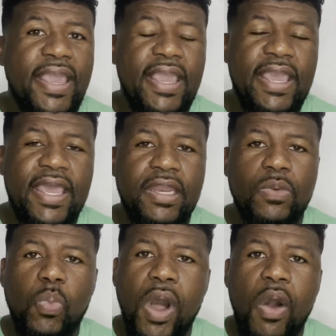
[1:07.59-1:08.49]

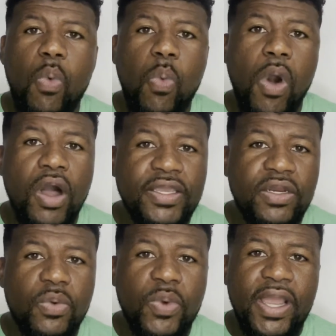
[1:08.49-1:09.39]
And while
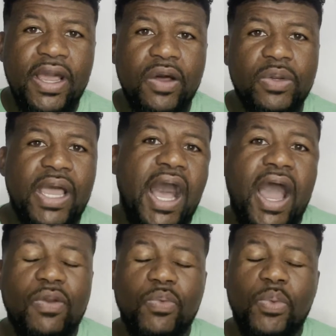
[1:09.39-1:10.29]
walking around,
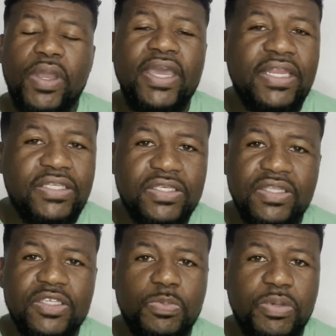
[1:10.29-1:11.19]
I ran into
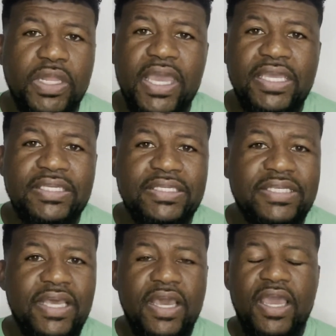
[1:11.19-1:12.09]
this
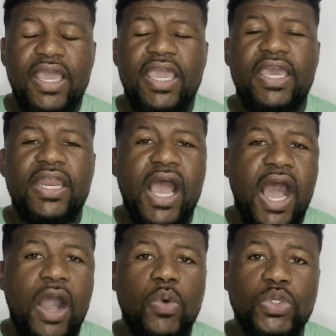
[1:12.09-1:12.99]
place and
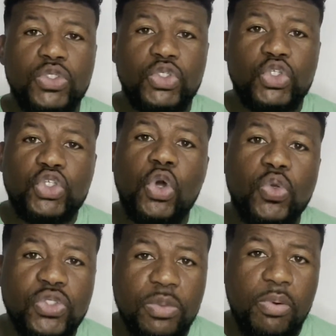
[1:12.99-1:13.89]
I was
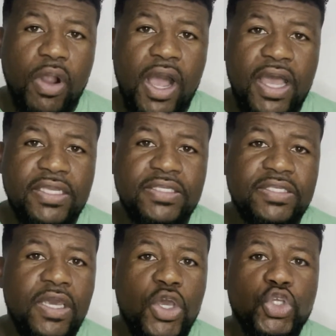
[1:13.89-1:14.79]
so
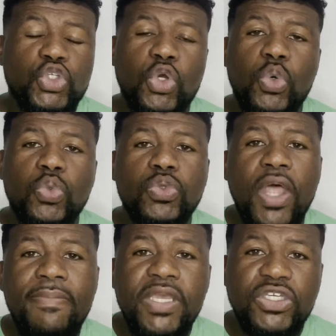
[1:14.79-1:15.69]
surprised. So
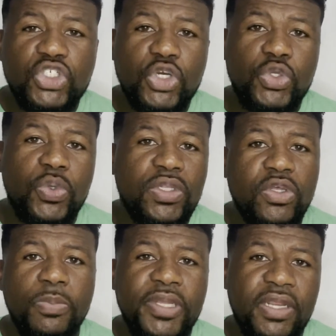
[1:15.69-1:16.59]
let me show you a
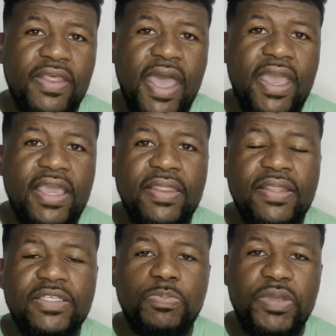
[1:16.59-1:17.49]
little bit of that in
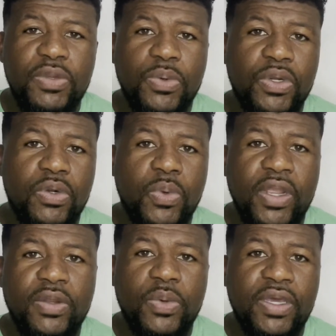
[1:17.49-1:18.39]
this B-reel
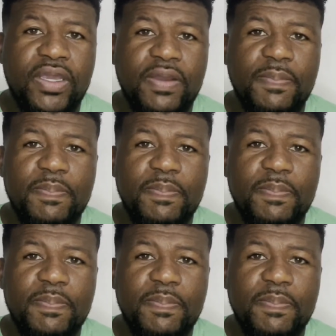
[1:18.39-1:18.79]
right quick.